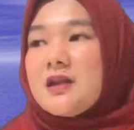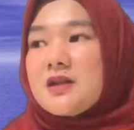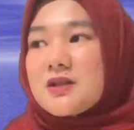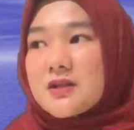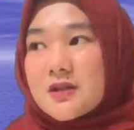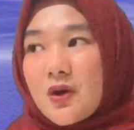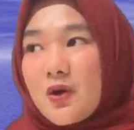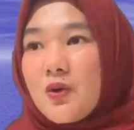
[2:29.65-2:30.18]

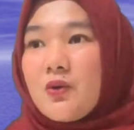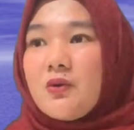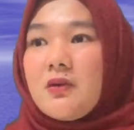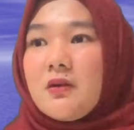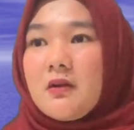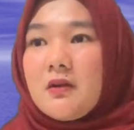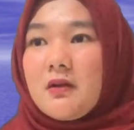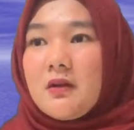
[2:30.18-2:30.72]
So
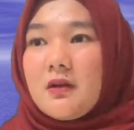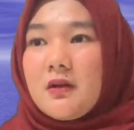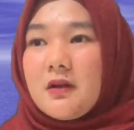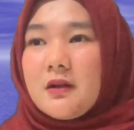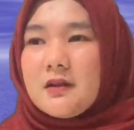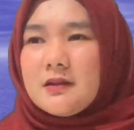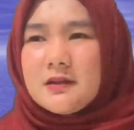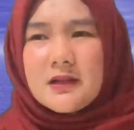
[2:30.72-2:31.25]

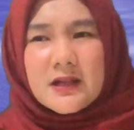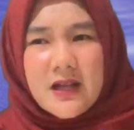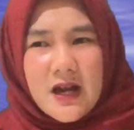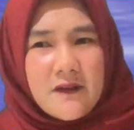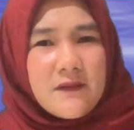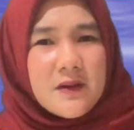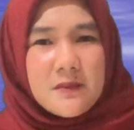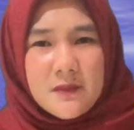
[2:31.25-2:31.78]
the
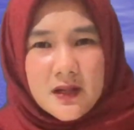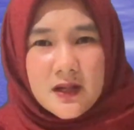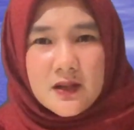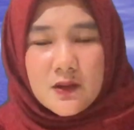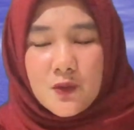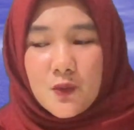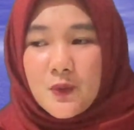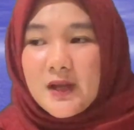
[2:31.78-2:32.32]

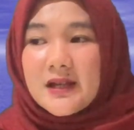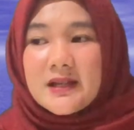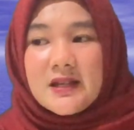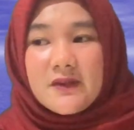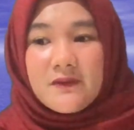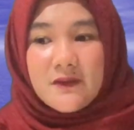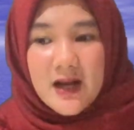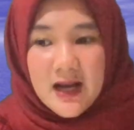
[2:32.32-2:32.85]
government will
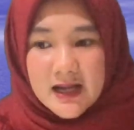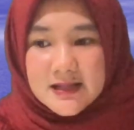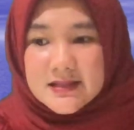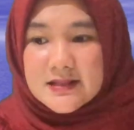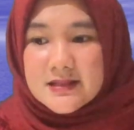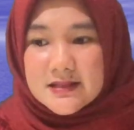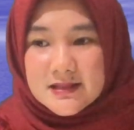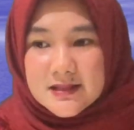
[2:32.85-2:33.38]
give
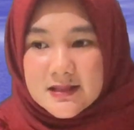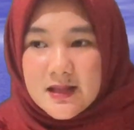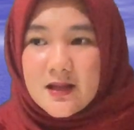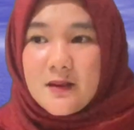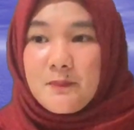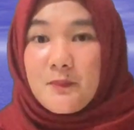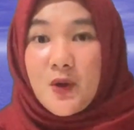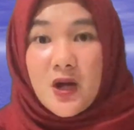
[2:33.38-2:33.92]
us
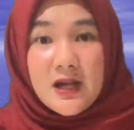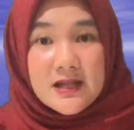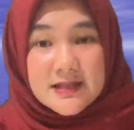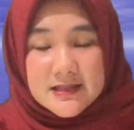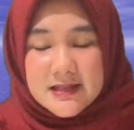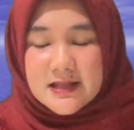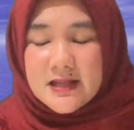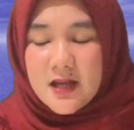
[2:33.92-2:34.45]
the
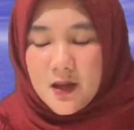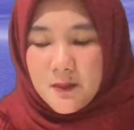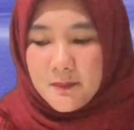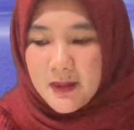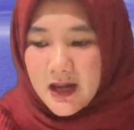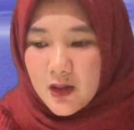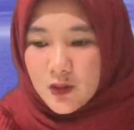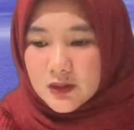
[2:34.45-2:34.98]
policy
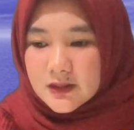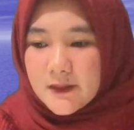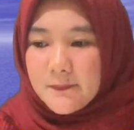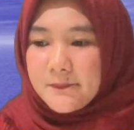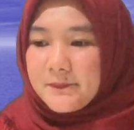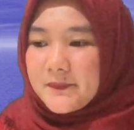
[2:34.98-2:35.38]
about